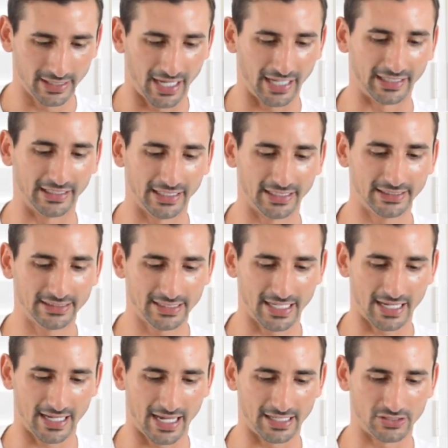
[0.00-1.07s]
again
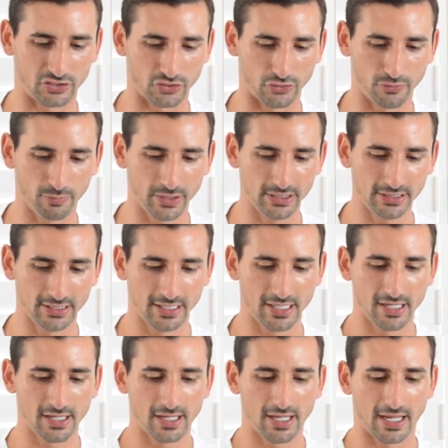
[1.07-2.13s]
at Doomben.
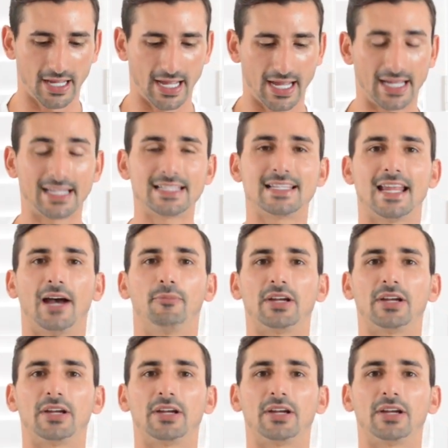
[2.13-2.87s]
He's now